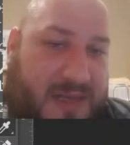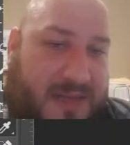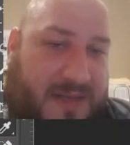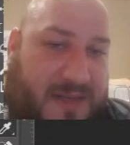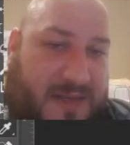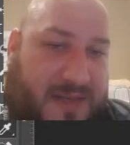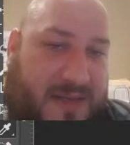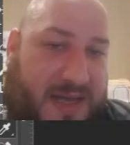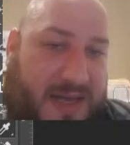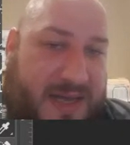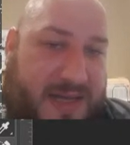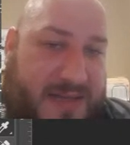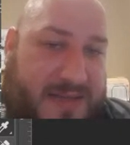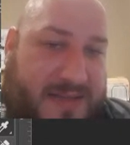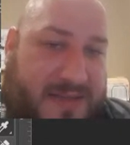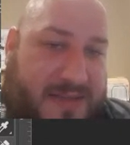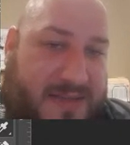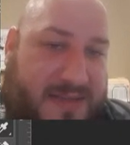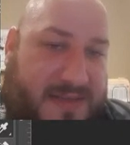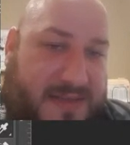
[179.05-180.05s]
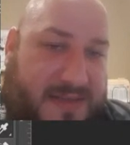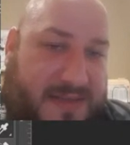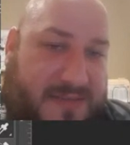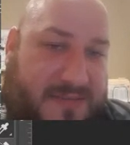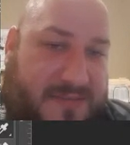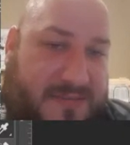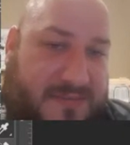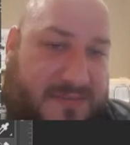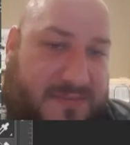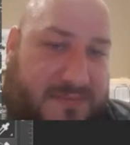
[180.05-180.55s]
The lights
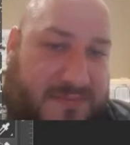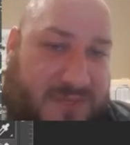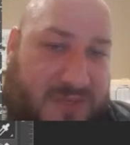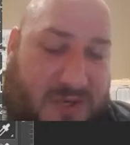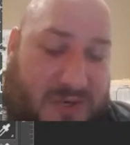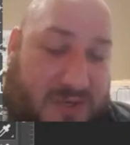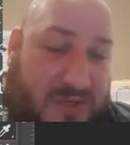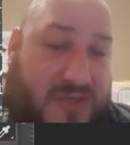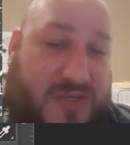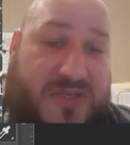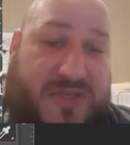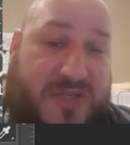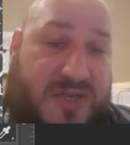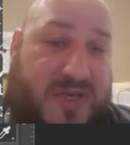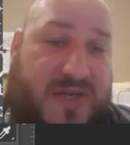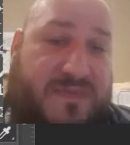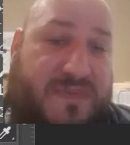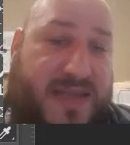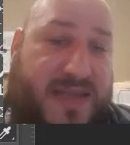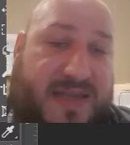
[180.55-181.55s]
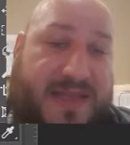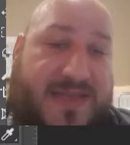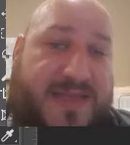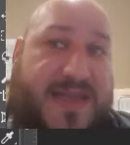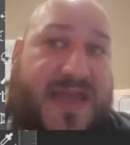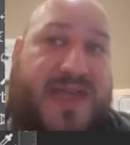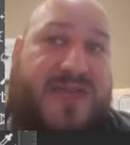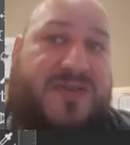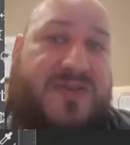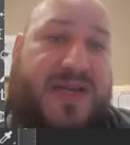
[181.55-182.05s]
are just going to the
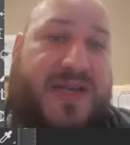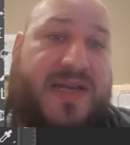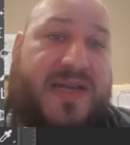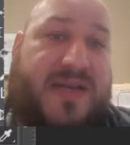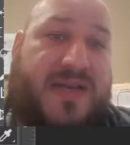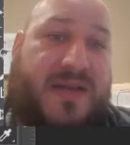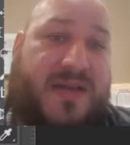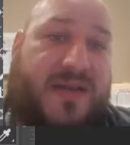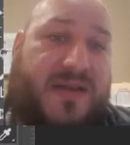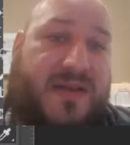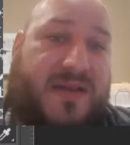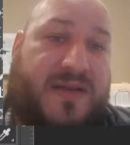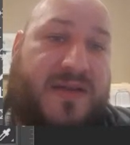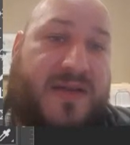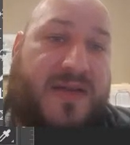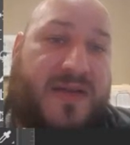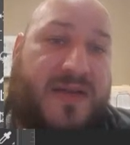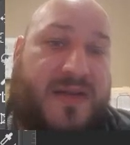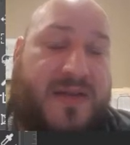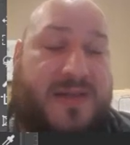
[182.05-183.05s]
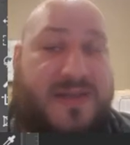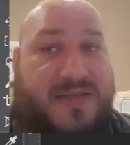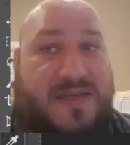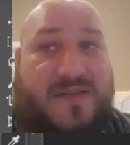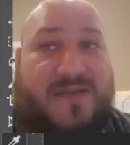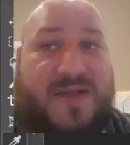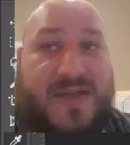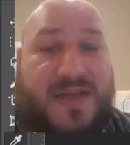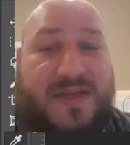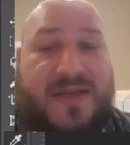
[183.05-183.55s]
saturated color because
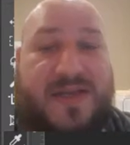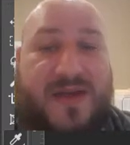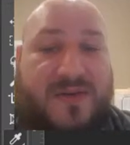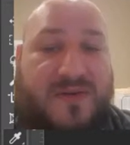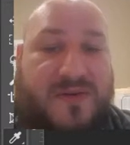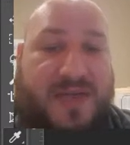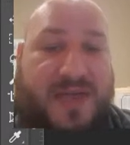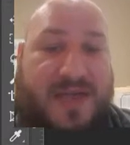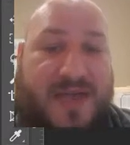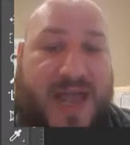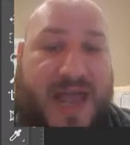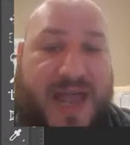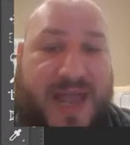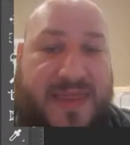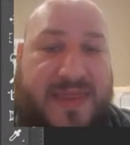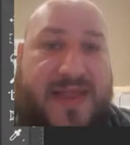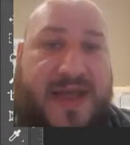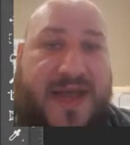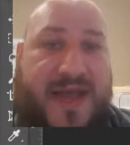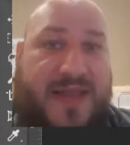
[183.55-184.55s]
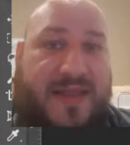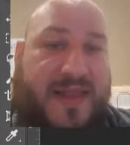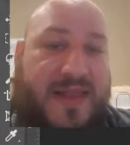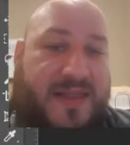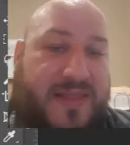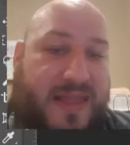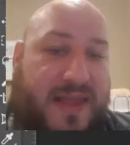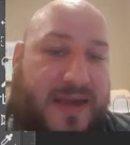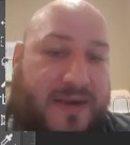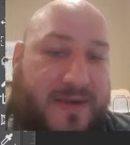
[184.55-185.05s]
I've yet to go in and add the
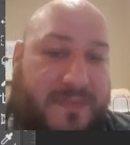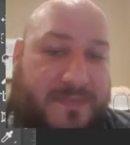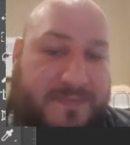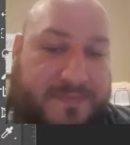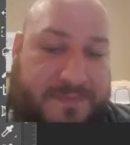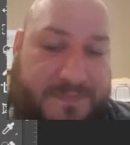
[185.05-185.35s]
highlight layer.